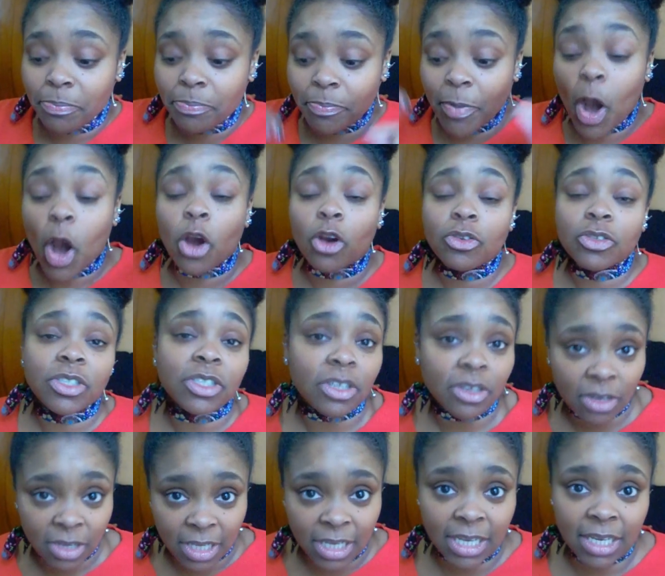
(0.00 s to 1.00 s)

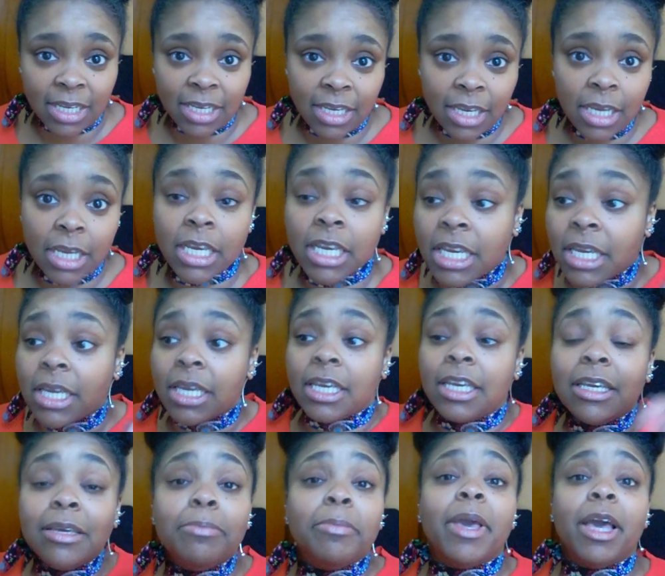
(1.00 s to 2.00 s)
personally, he
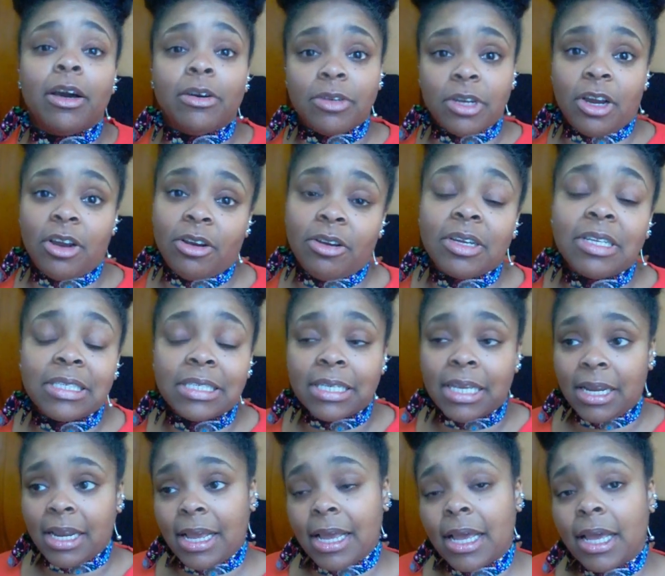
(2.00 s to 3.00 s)
emailed her and
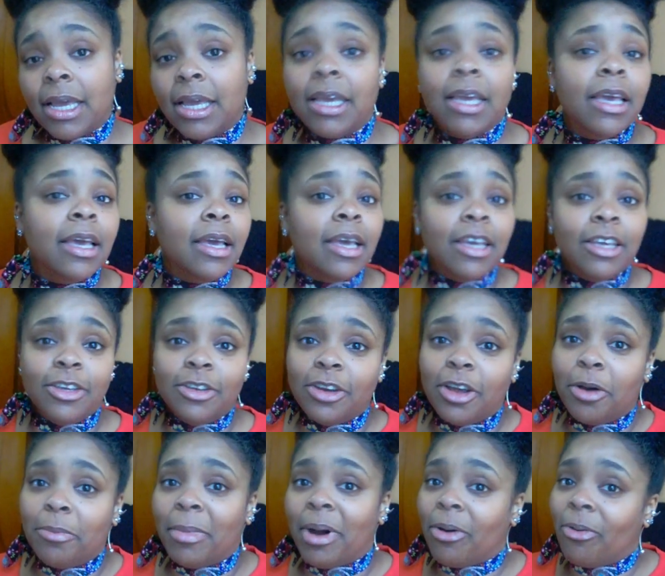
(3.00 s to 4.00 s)
said, hey, you
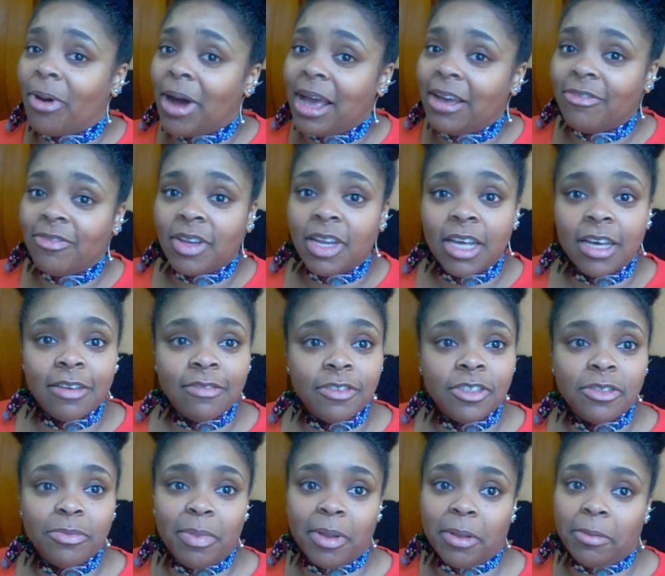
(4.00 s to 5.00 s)
know, my wife loves
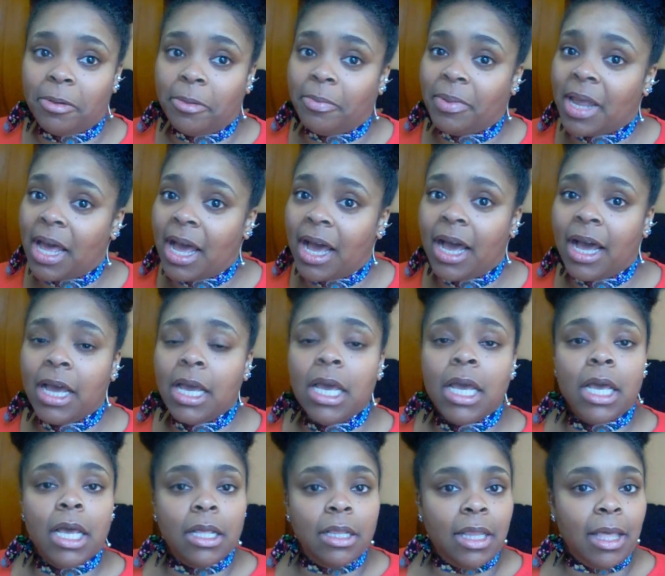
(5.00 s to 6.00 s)
you, blah, blah, blah.
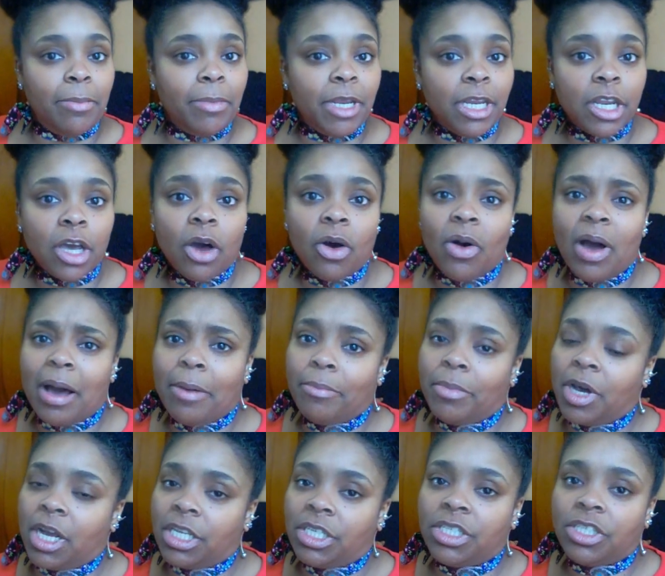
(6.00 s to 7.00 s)
Let me know how
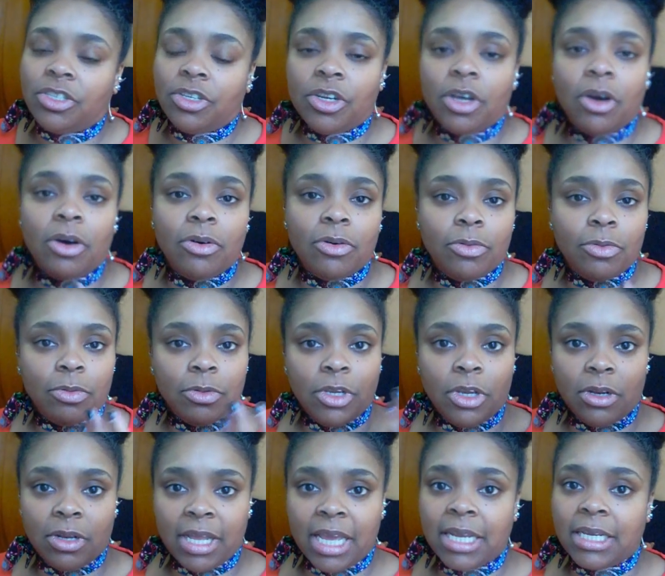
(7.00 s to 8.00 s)
much, you know,
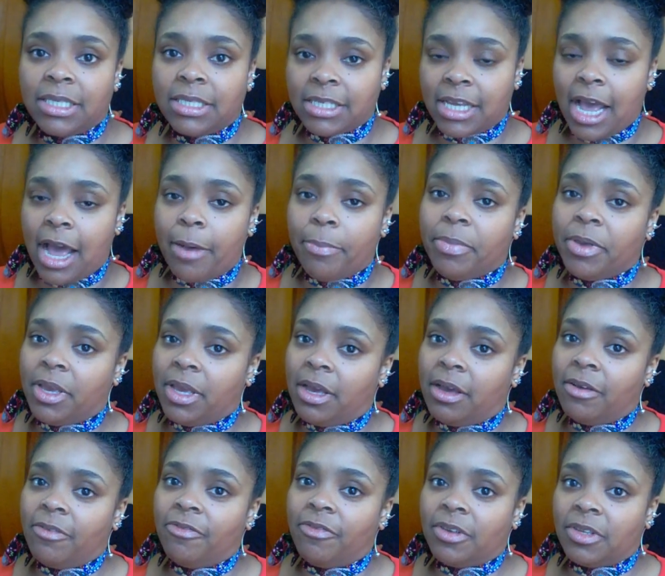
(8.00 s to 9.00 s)
your latest copy
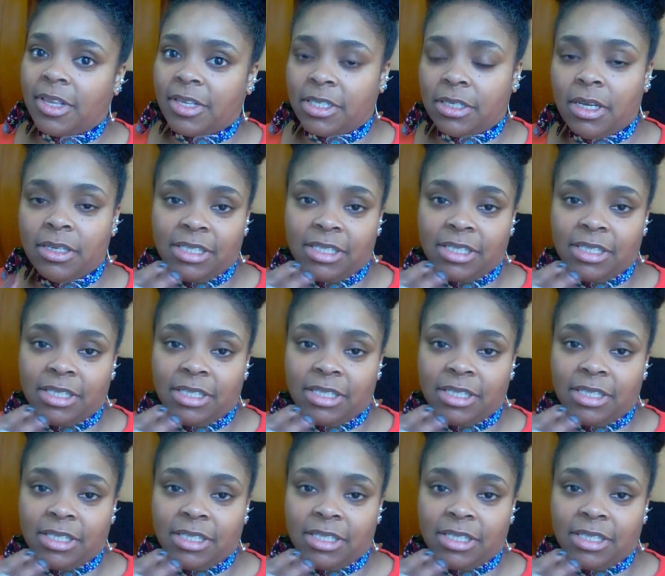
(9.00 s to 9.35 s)
of, a